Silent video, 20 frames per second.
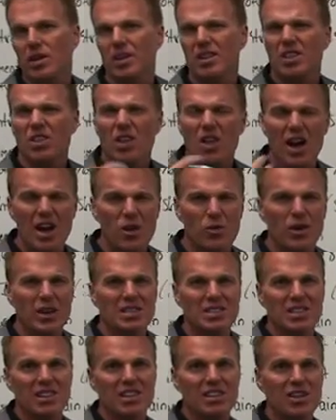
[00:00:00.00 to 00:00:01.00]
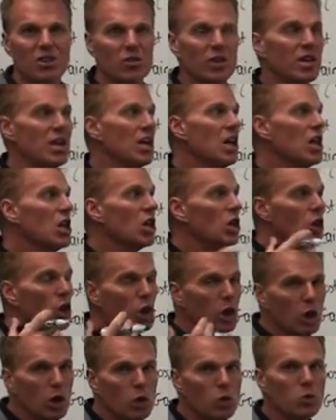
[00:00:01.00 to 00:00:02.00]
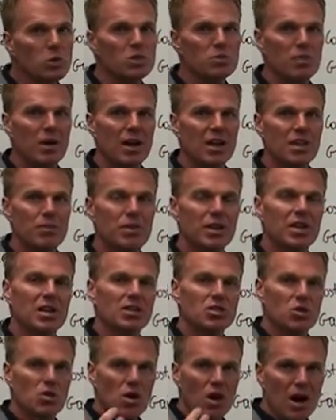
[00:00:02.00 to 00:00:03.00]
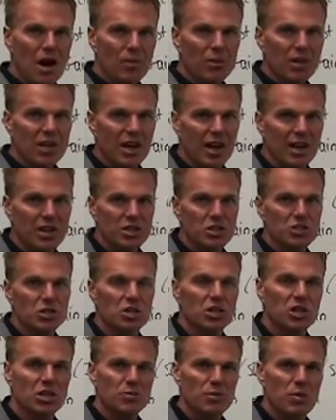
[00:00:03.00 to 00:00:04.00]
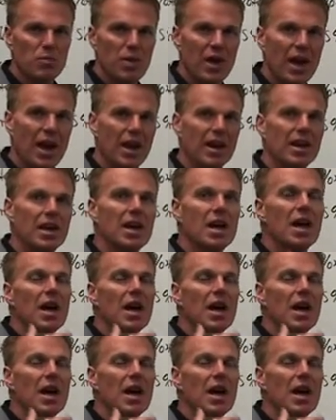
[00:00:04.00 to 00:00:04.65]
in a lot of ways, in theory, lose money because our obligations are going to be paid